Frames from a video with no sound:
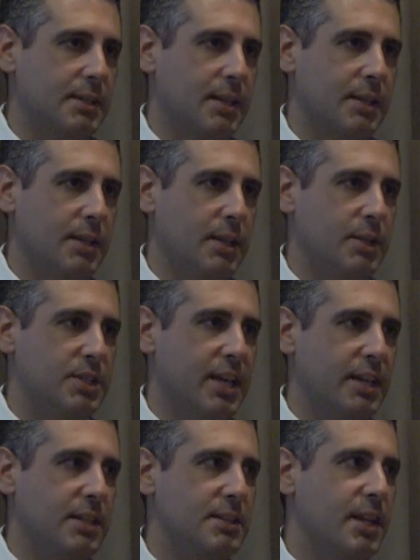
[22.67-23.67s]
and we
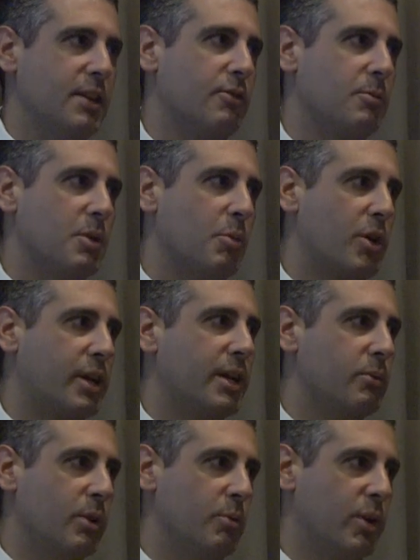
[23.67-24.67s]
take the data from the
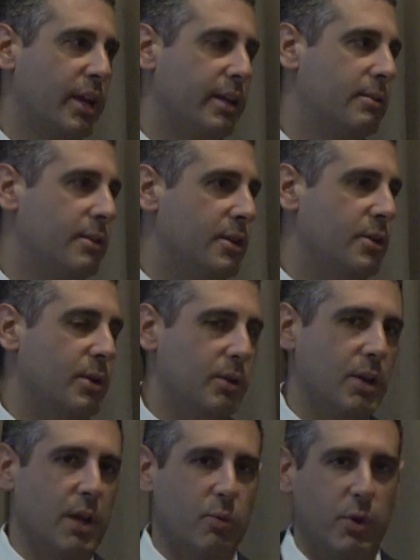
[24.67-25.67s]
market and we bring it to you,
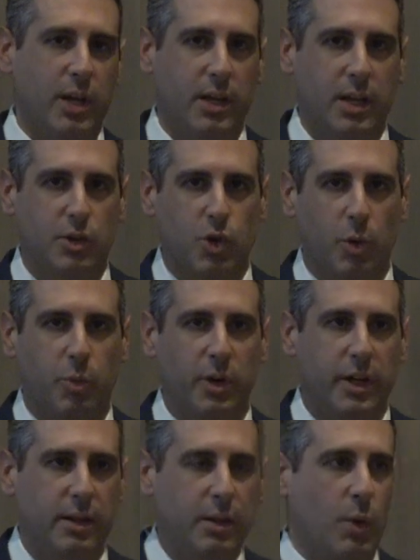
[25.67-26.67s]
and we
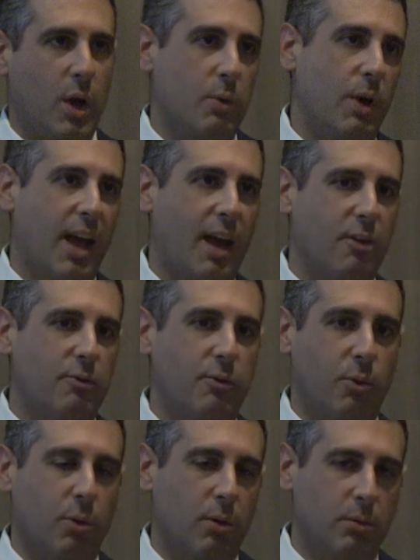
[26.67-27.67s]
interpret it the way we have
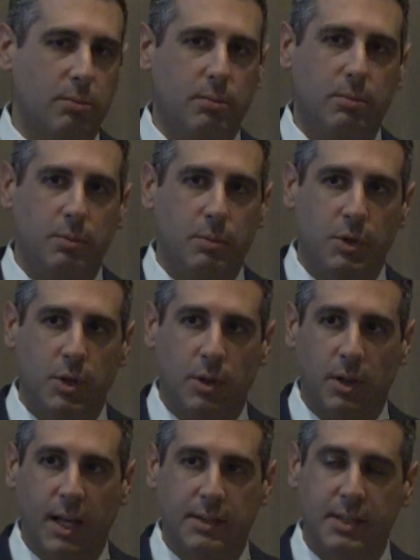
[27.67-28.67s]
for the
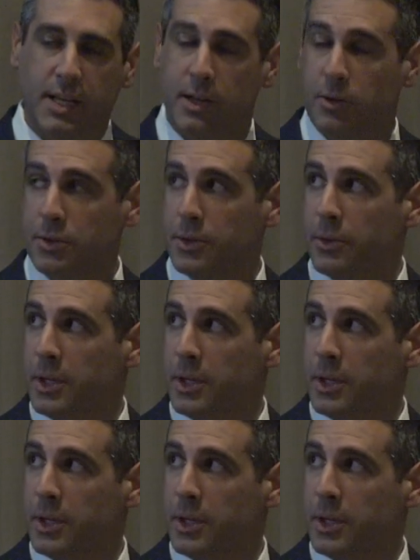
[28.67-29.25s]
last 80 or so